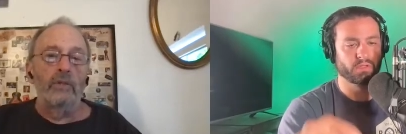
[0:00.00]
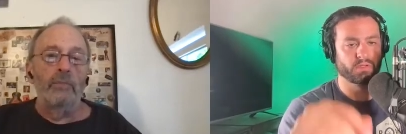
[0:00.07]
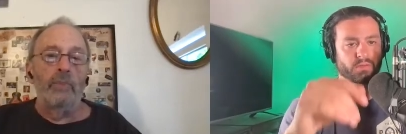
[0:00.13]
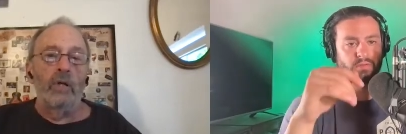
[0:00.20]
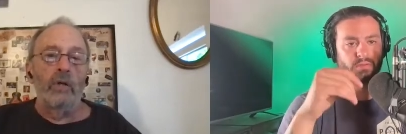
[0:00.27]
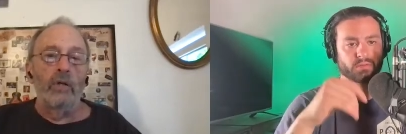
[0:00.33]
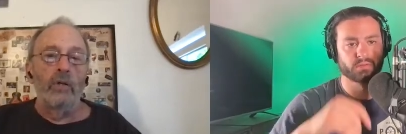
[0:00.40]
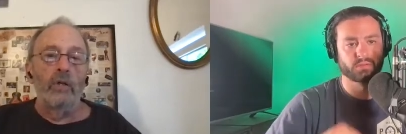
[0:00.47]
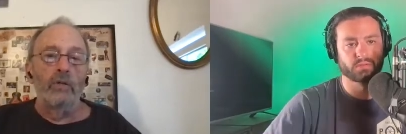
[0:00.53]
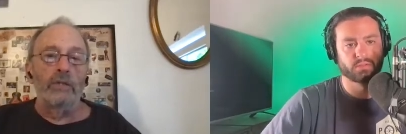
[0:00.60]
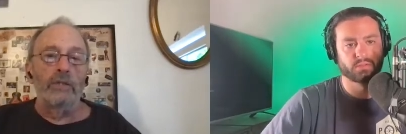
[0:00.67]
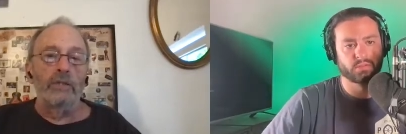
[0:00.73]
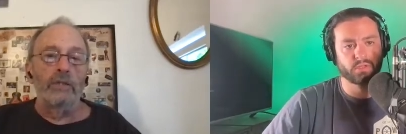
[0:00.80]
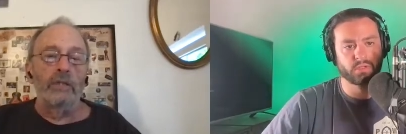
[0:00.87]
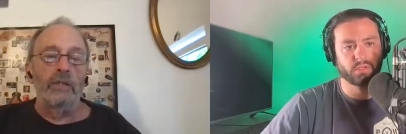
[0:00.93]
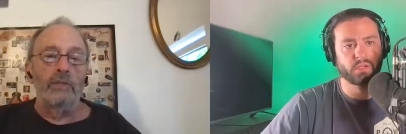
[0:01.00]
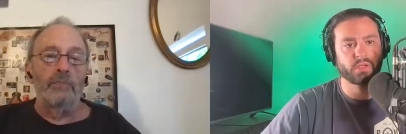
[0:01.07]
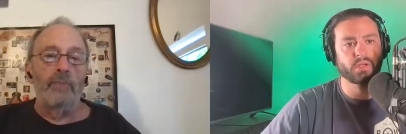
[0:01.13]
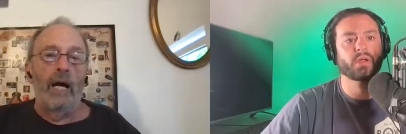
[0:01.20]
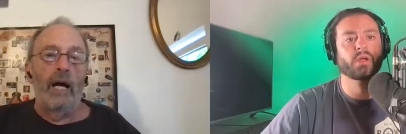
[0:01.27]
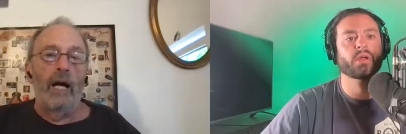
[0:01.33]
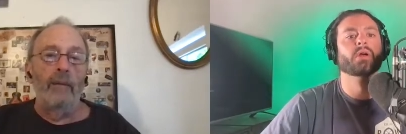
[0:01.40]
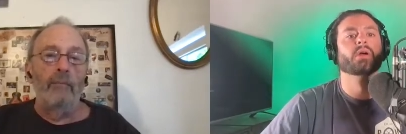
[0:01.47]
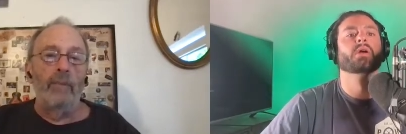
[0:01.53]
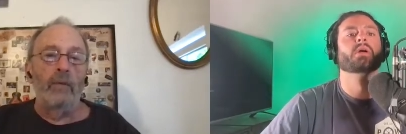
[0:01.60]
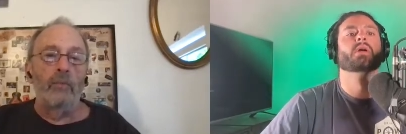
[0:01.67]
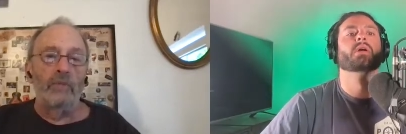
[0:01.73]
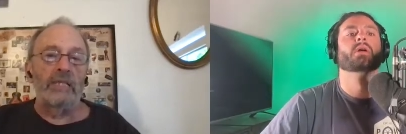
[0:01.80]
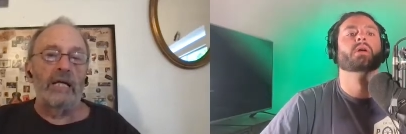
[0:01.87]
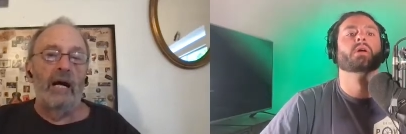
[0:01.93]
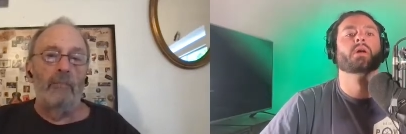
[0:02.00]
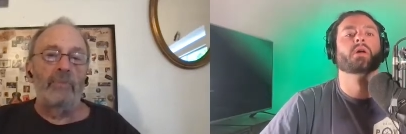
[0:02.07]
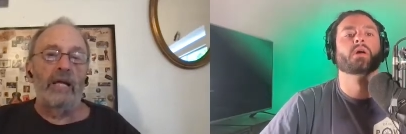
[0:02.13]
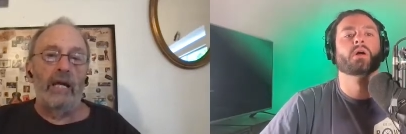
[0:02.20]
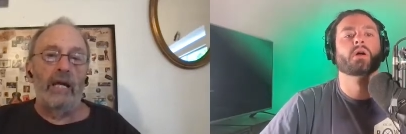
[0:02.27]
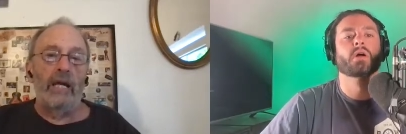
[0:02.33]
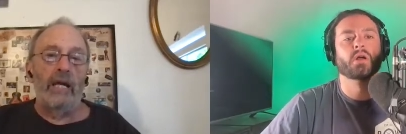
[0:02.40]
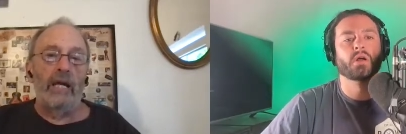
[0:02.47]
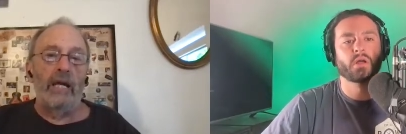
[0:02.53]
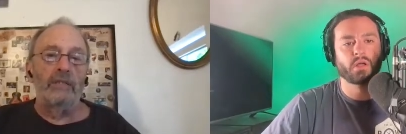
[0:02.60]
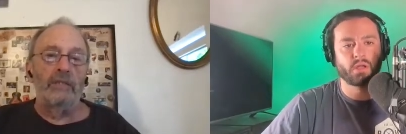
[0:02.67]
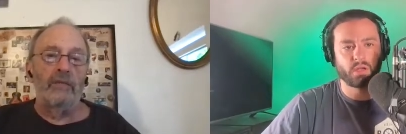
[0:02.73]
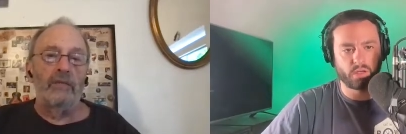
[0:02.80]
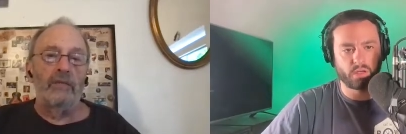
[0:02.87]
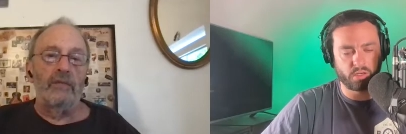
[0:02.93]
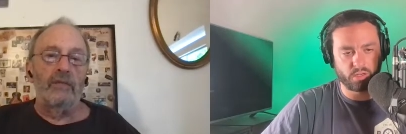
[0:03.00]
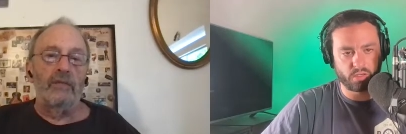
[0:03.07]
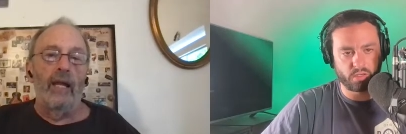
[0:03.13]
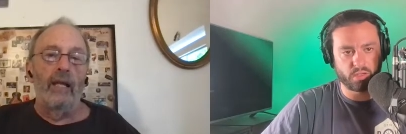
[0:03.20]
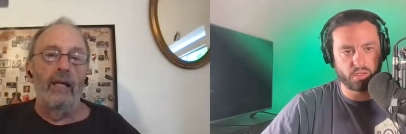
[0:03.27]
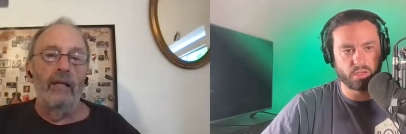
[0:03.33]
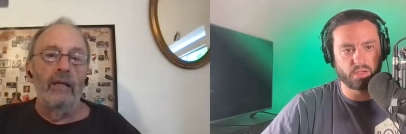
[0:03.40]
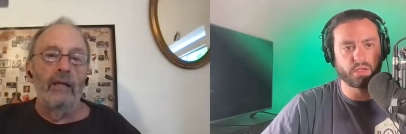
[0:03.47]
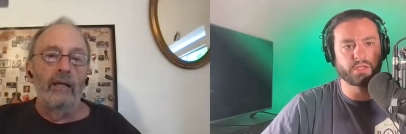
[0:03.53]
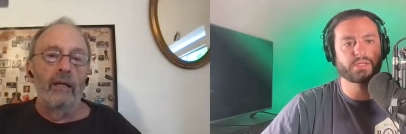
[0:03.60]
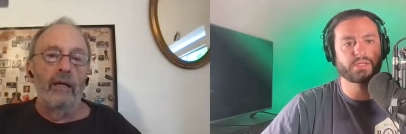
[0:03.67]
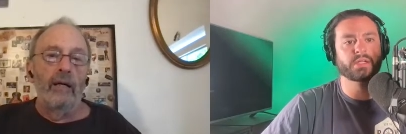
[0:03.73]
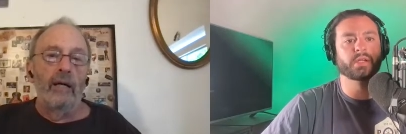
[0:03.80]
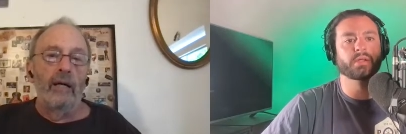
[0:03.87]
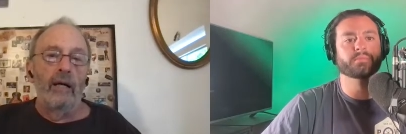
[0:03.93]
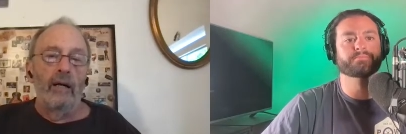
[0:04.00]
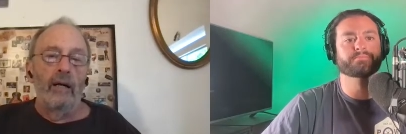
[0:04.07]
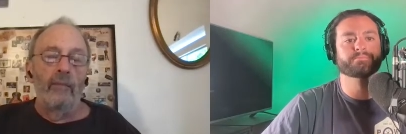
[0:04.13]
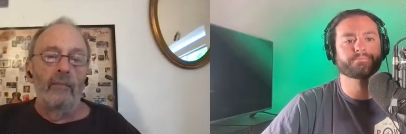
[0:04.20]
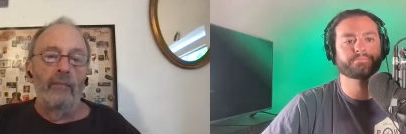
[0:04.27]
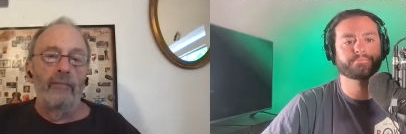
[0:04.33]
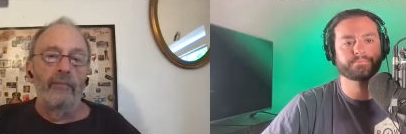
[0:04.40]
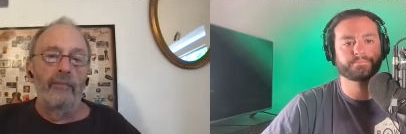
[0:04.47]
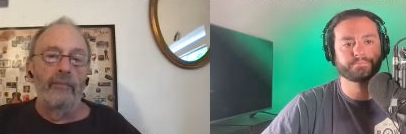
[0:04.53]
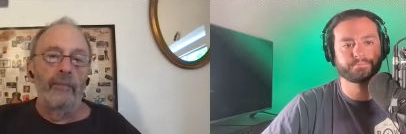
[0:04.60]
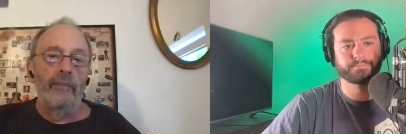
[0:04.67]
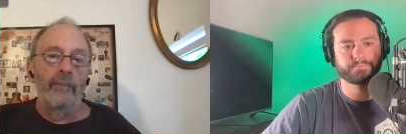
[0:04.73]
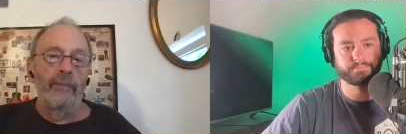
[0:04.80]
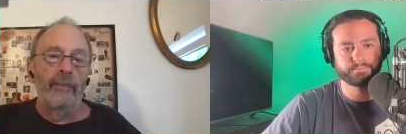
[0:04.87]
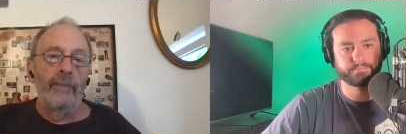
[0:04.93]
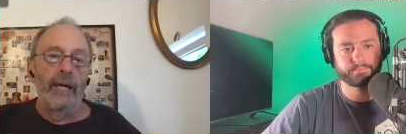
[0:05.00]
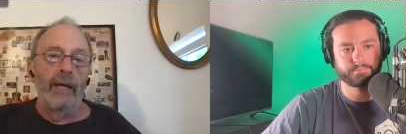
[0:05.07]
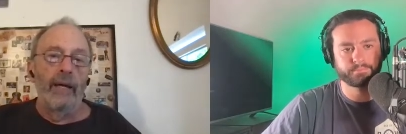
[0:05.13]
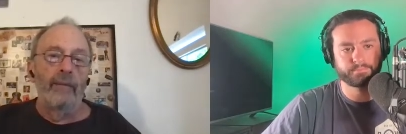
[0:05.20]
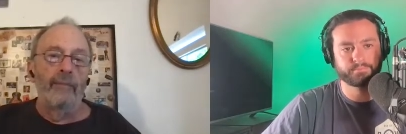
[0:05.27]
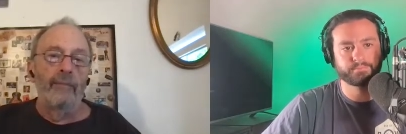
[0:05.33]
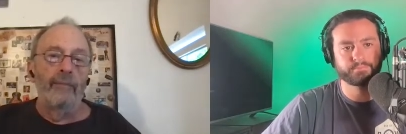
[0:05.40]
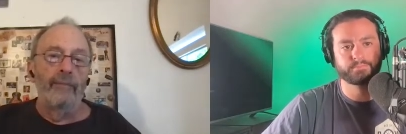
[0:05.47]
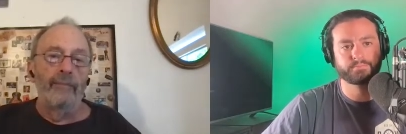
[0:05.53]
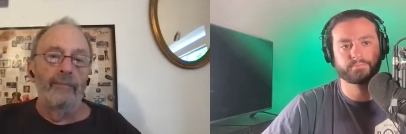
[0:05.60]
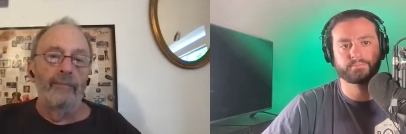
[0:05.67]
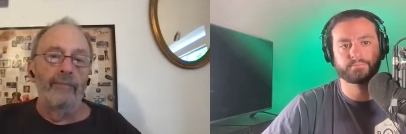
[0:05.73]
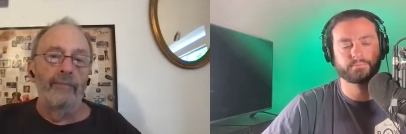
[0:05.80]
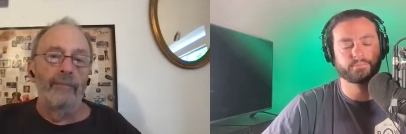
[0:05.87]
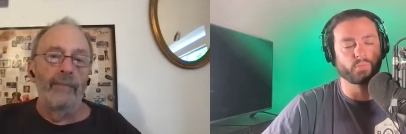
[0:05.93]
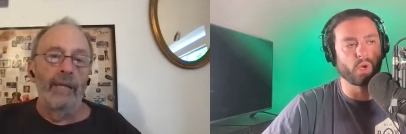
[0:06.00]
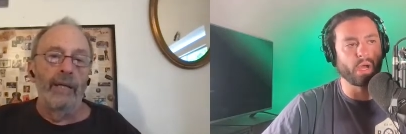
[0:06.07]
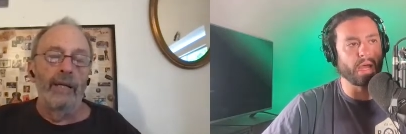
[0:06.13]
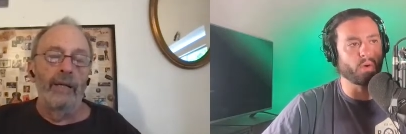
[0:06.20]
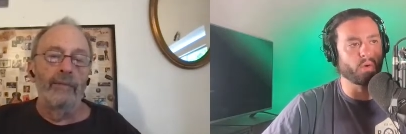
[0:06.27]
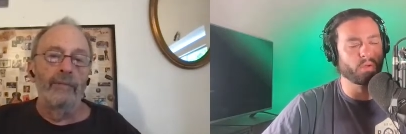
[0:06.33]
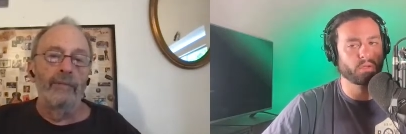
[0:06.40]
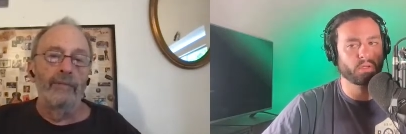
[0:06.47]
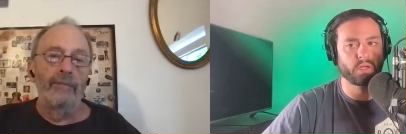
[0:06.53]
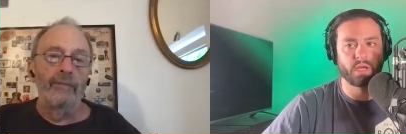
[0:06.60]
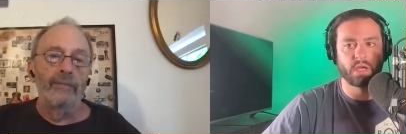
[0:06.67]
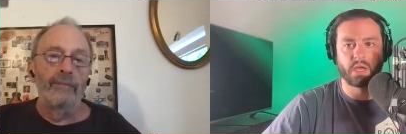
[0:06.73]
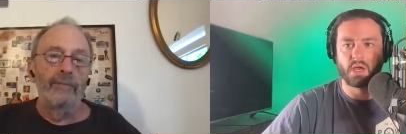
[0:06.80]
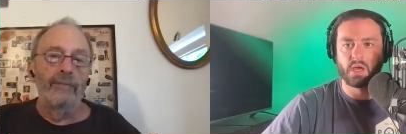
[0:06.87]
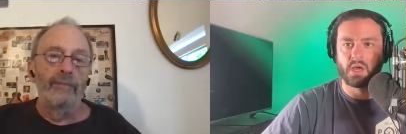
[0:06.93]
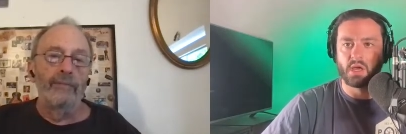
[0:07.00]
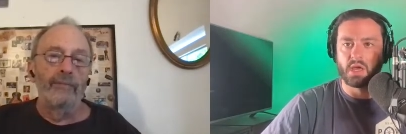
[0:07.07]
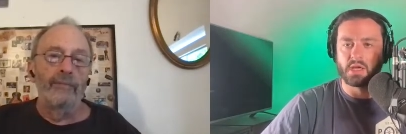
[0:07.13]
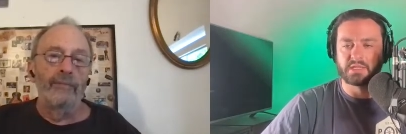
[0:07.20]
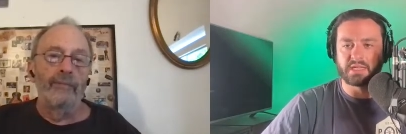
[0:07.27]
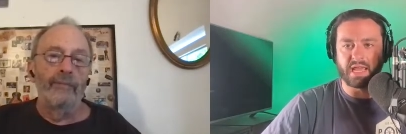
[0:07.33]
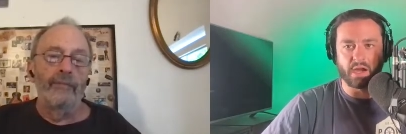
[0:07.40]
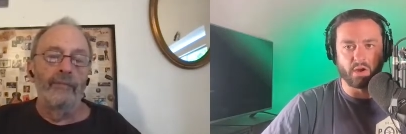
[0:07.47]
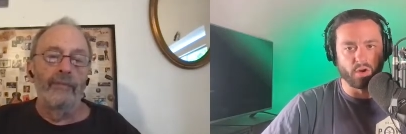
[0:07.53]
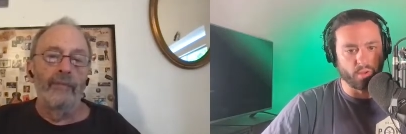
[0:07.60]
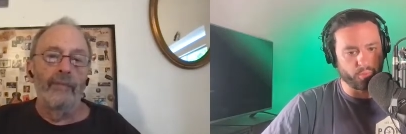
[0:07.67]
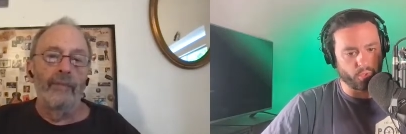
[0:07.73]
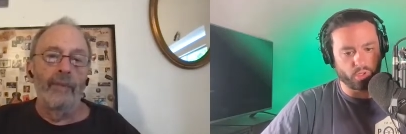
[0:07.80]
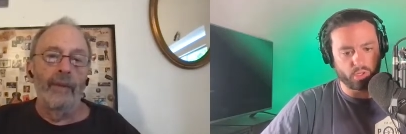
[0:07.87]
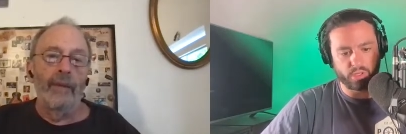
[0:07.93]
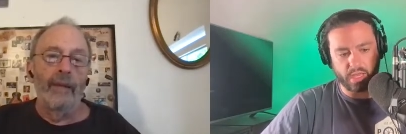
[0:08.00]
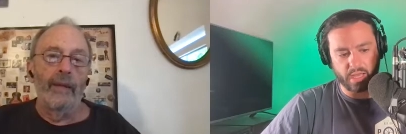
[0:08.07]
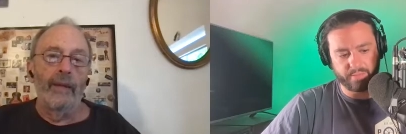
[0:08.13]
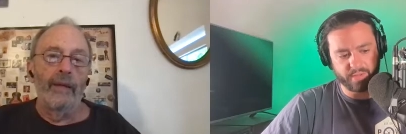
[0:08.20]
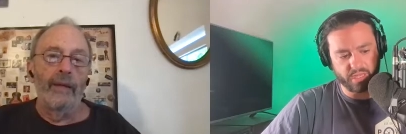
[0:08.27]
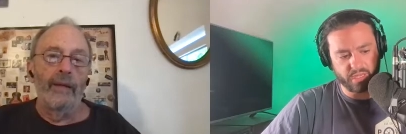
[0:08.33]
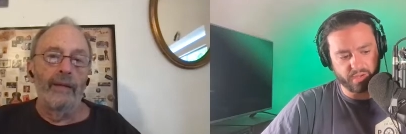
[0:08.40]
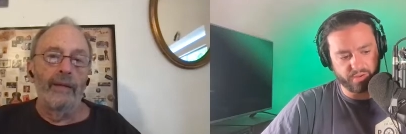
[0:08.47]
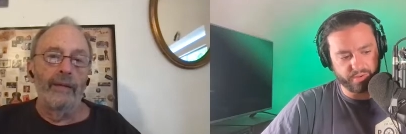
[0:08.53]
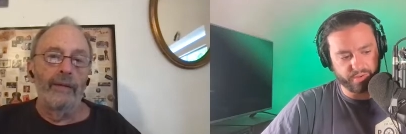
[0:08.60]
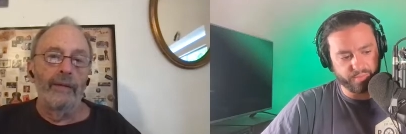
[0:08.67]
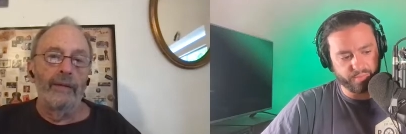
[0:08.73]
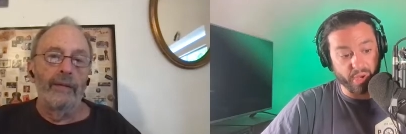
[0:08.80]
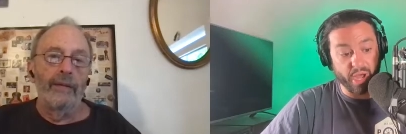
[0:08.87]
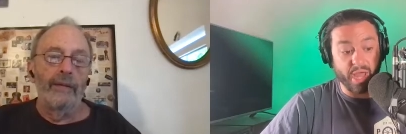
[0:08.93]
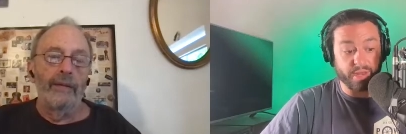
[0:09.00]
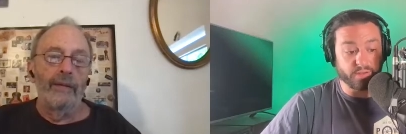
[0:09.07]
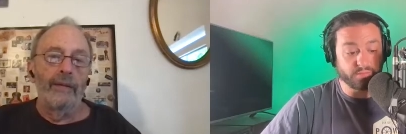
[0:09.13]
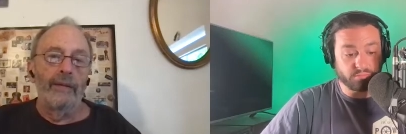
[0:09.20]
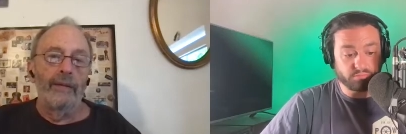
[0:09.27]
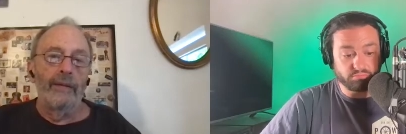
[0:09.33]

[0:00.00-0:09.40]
Speaker 1: tuberculosis of the spine, but it was complications of that.
Speaker 2: I see. Um, yeah. Wow. Yeah. Terrible. I mean, but